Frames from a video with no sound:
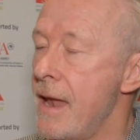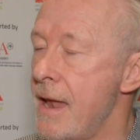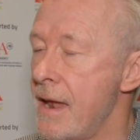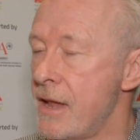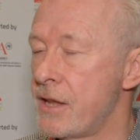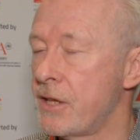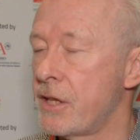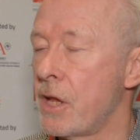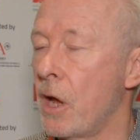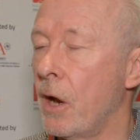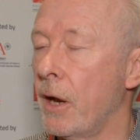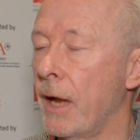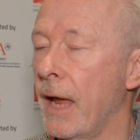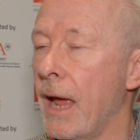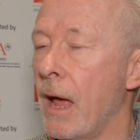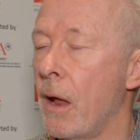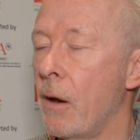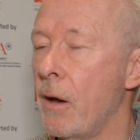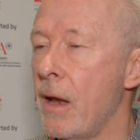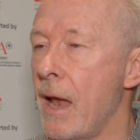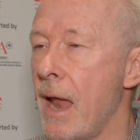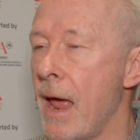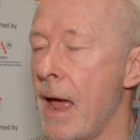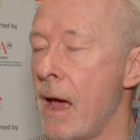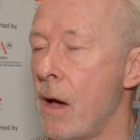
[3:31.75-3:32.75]
Starting
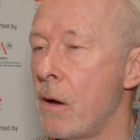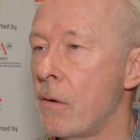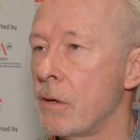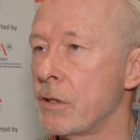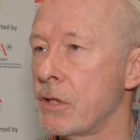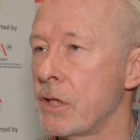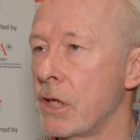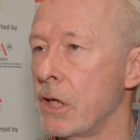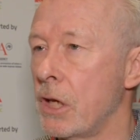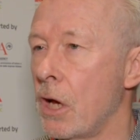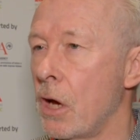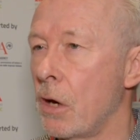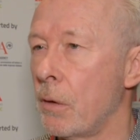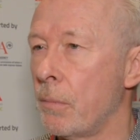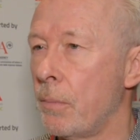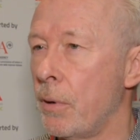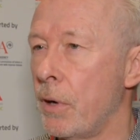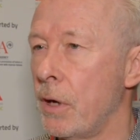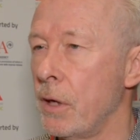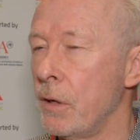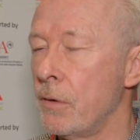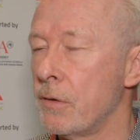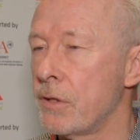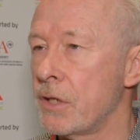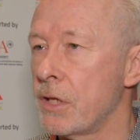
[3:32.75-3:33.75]
out now as a young
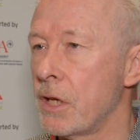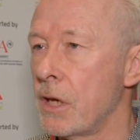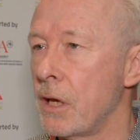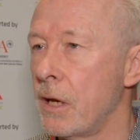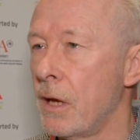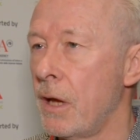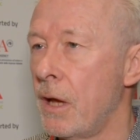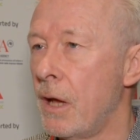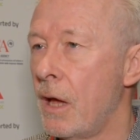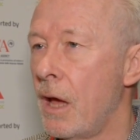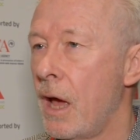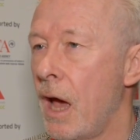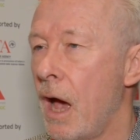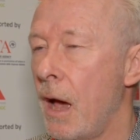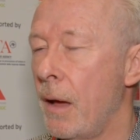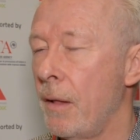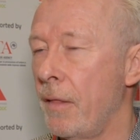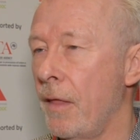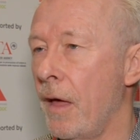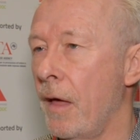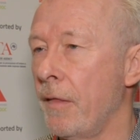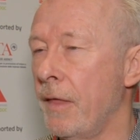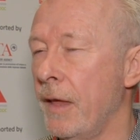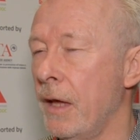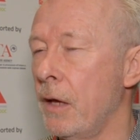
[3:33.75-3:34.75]
producer,
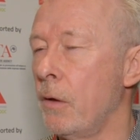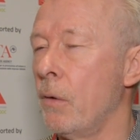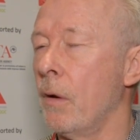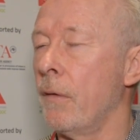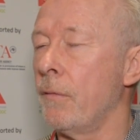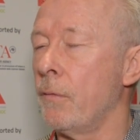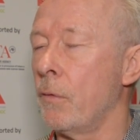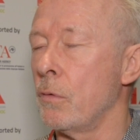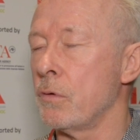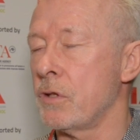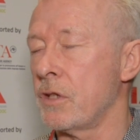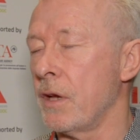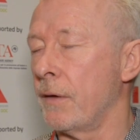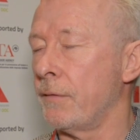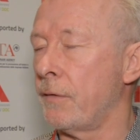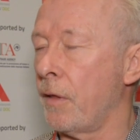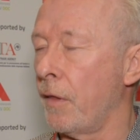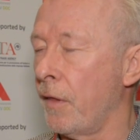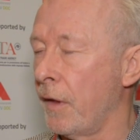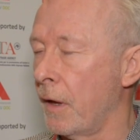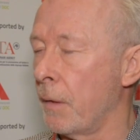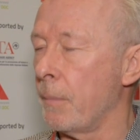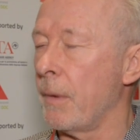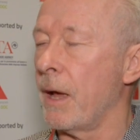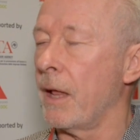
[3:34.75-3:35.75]
I think you also have to
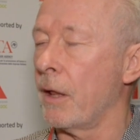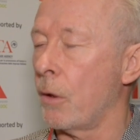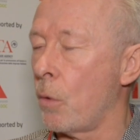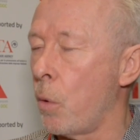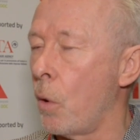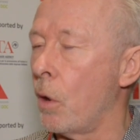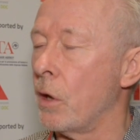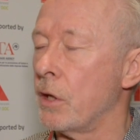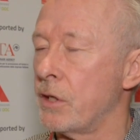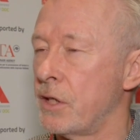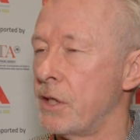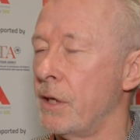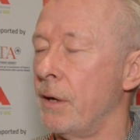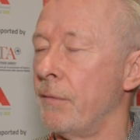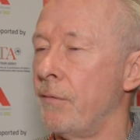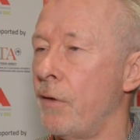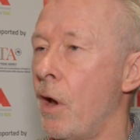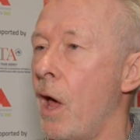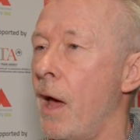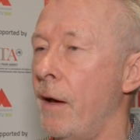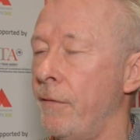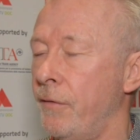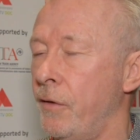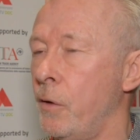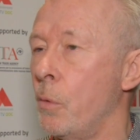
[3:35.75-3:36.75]
think about the quality of
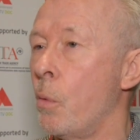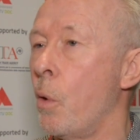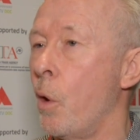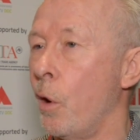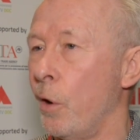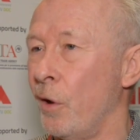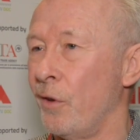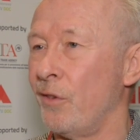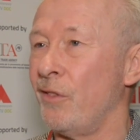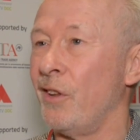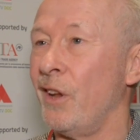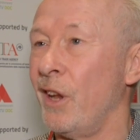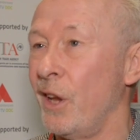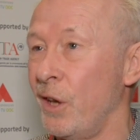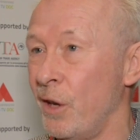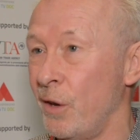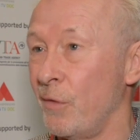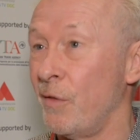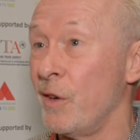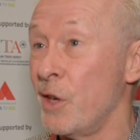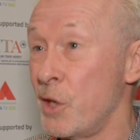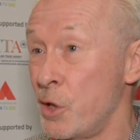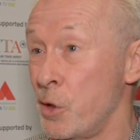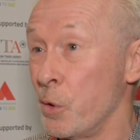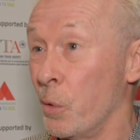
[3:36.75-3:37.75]
life you want as an
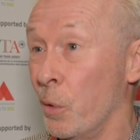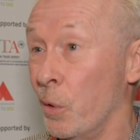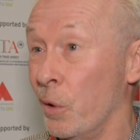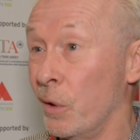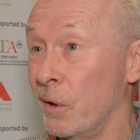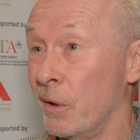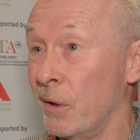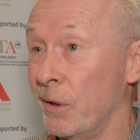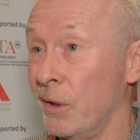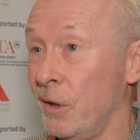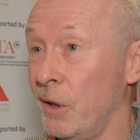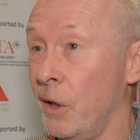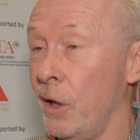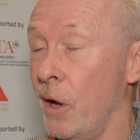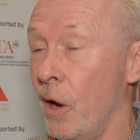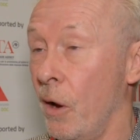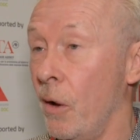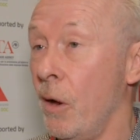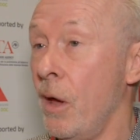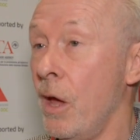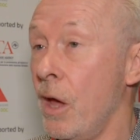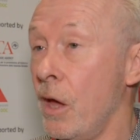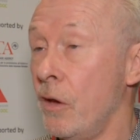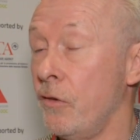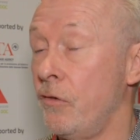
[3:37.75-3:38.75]
individual. You
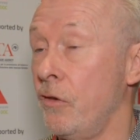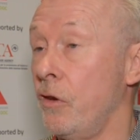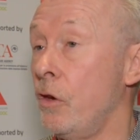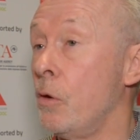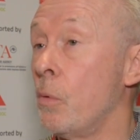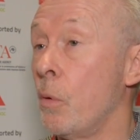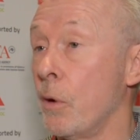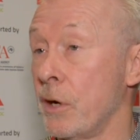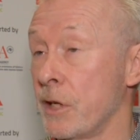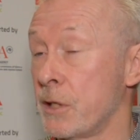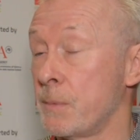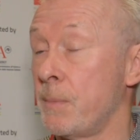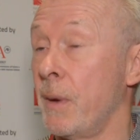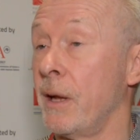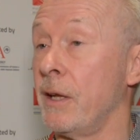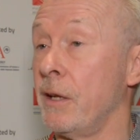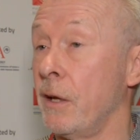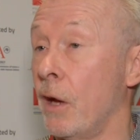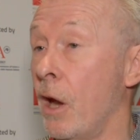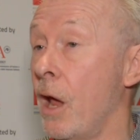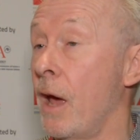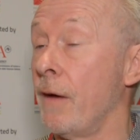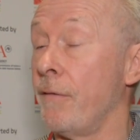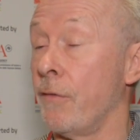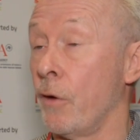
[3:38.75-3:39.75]
know, do you want to spend
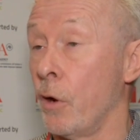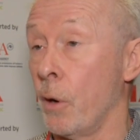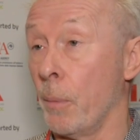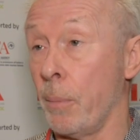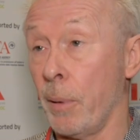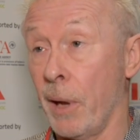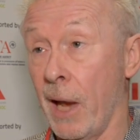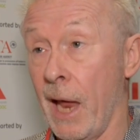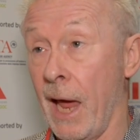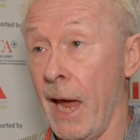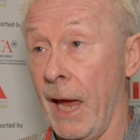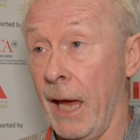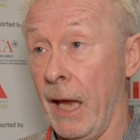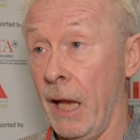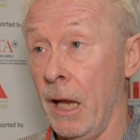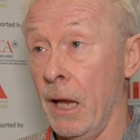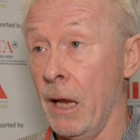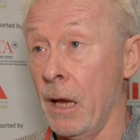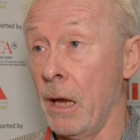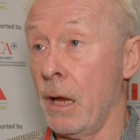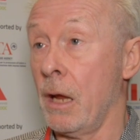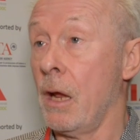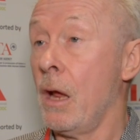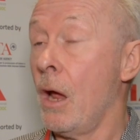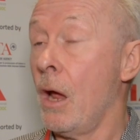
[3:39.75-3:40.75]
your life on a plane,
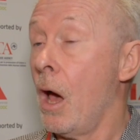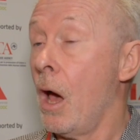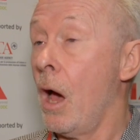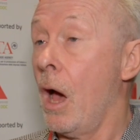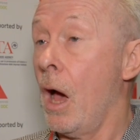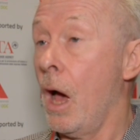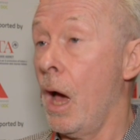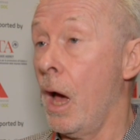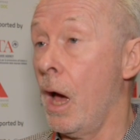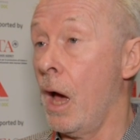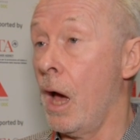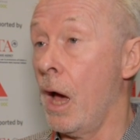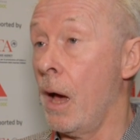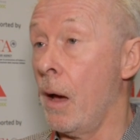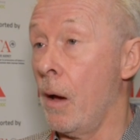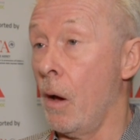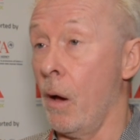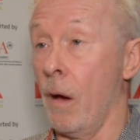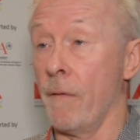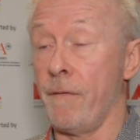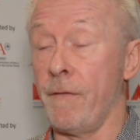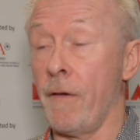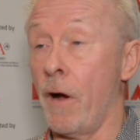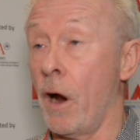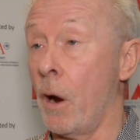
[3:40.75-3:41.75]

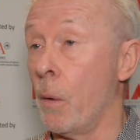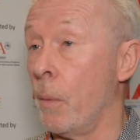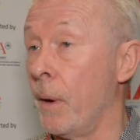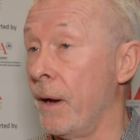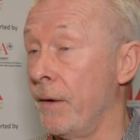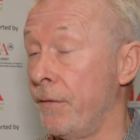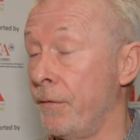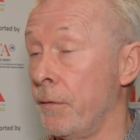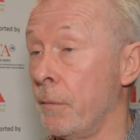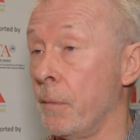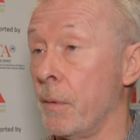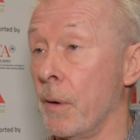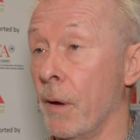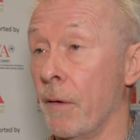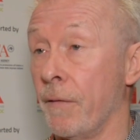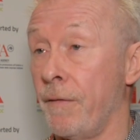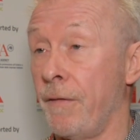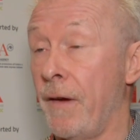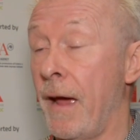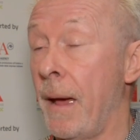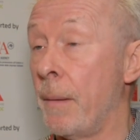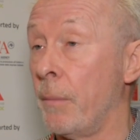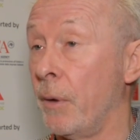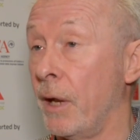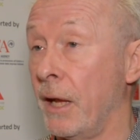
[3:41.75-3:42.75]
far away from your
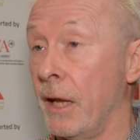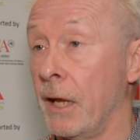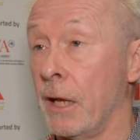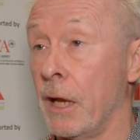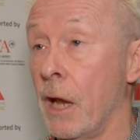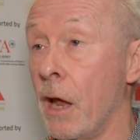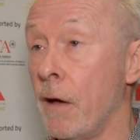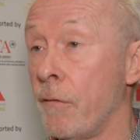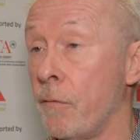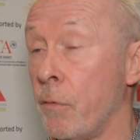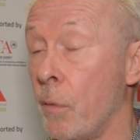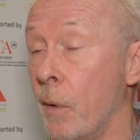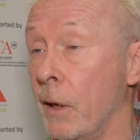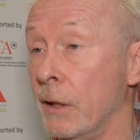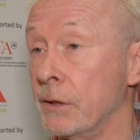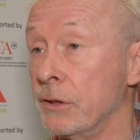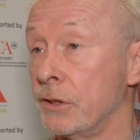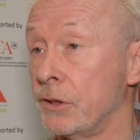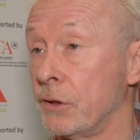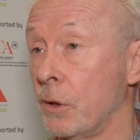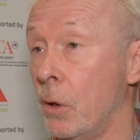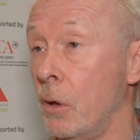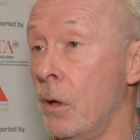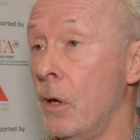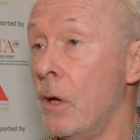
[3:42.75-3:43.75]
family and loved
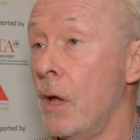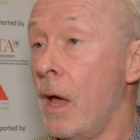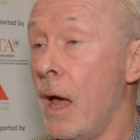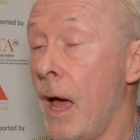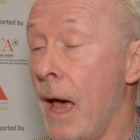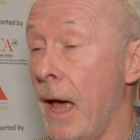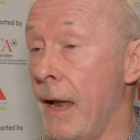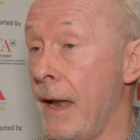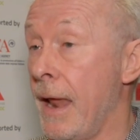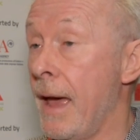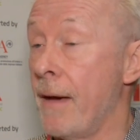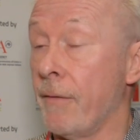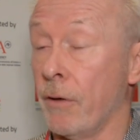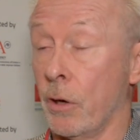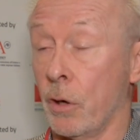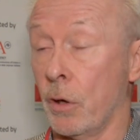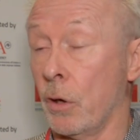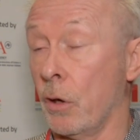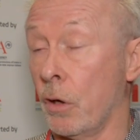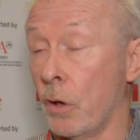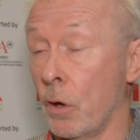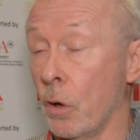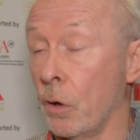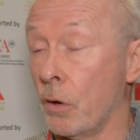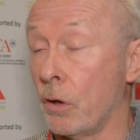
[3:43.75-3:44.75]
ones, and have a
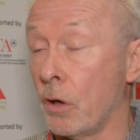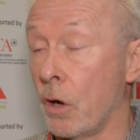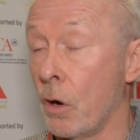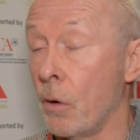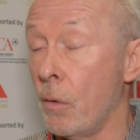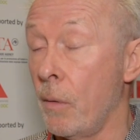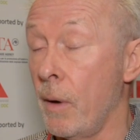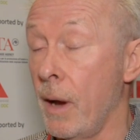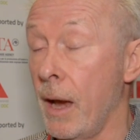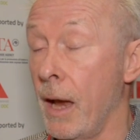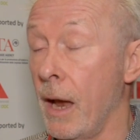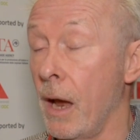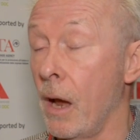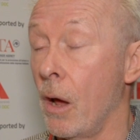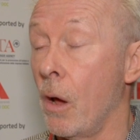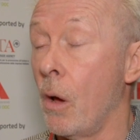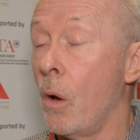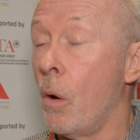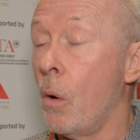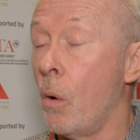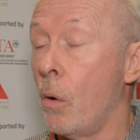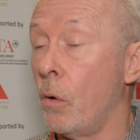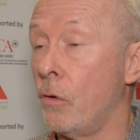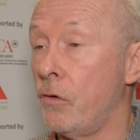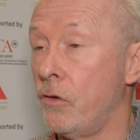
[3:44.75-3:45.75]
good career,
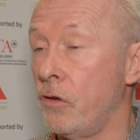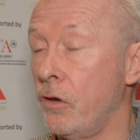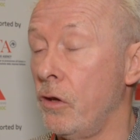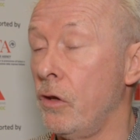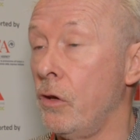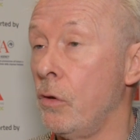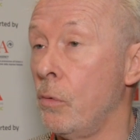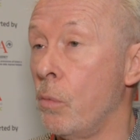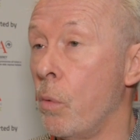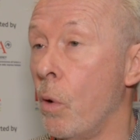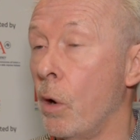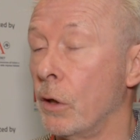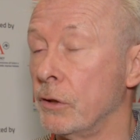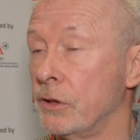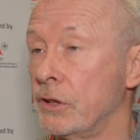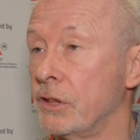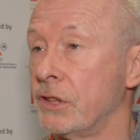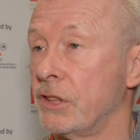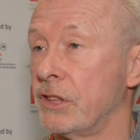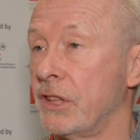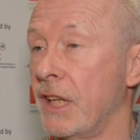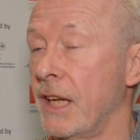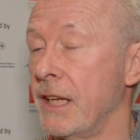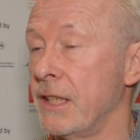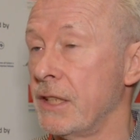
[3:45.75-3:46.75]
or do you want to
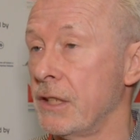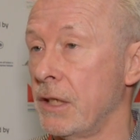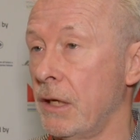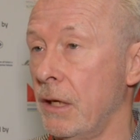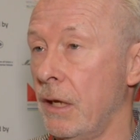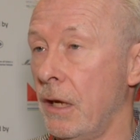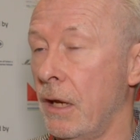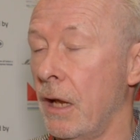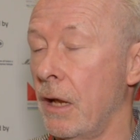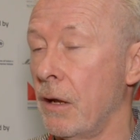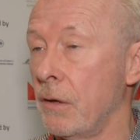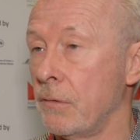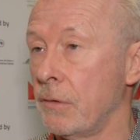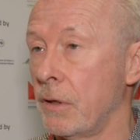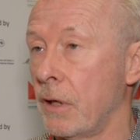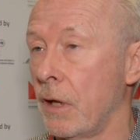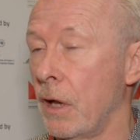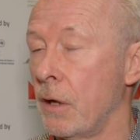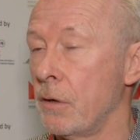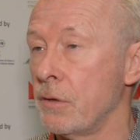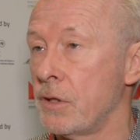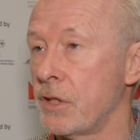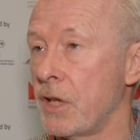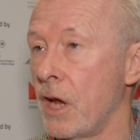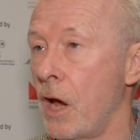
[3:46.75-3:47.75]
stay
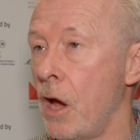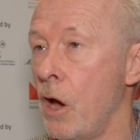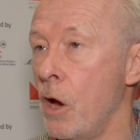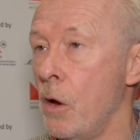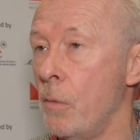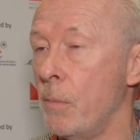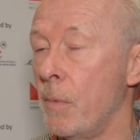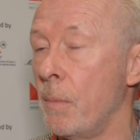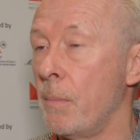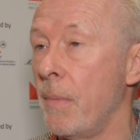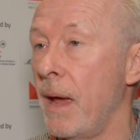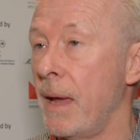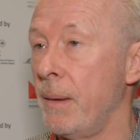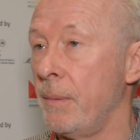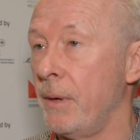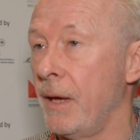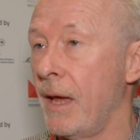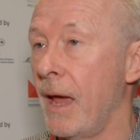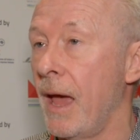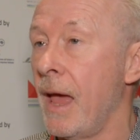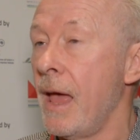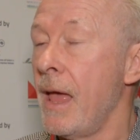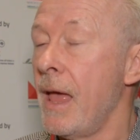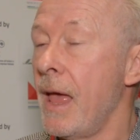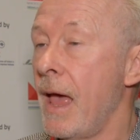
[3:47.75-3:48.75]
close to home and
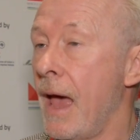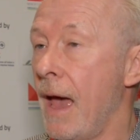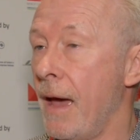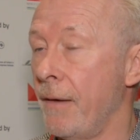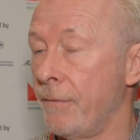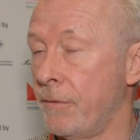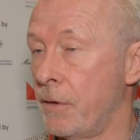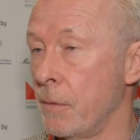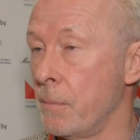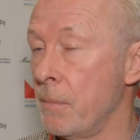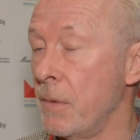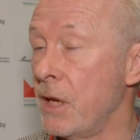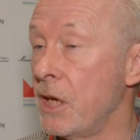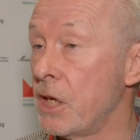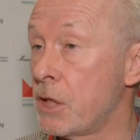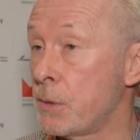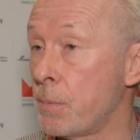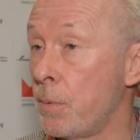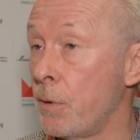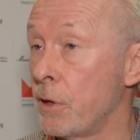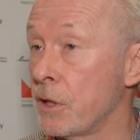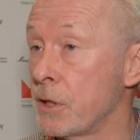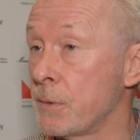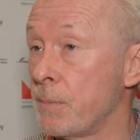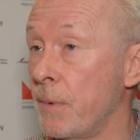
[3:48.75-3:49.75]
maybe have diminished
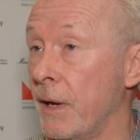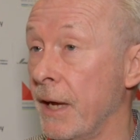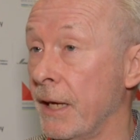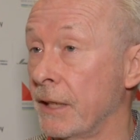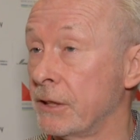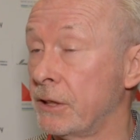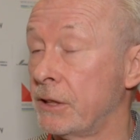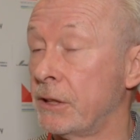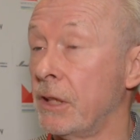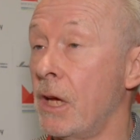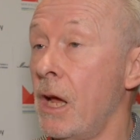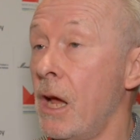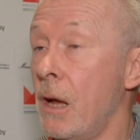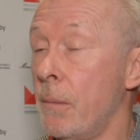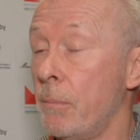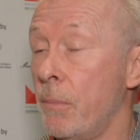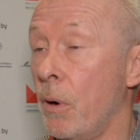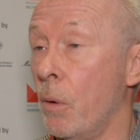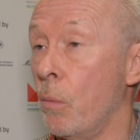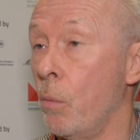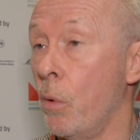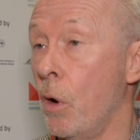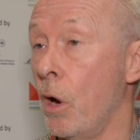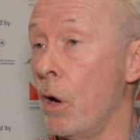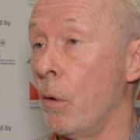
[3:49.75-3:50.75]
prospects
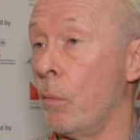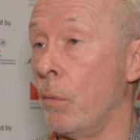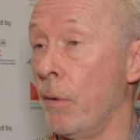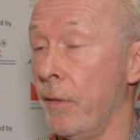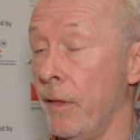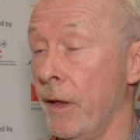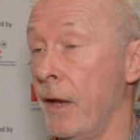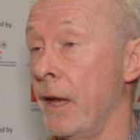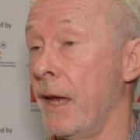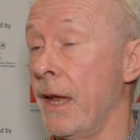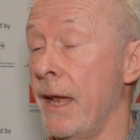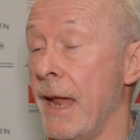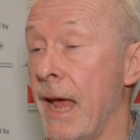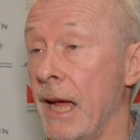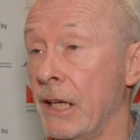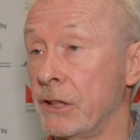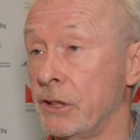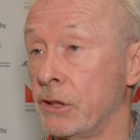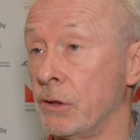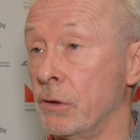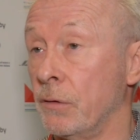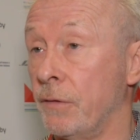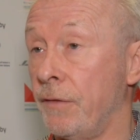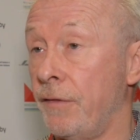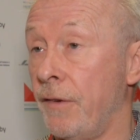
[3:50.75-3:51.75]
but work within a
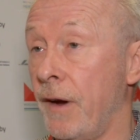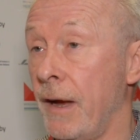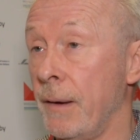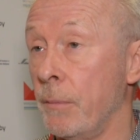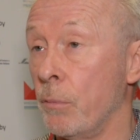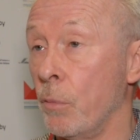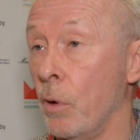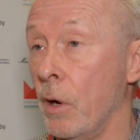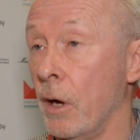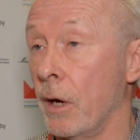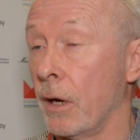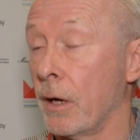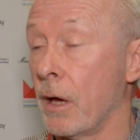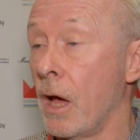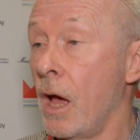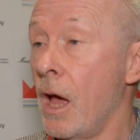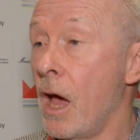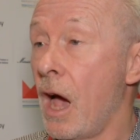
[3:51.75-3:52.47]
national framework?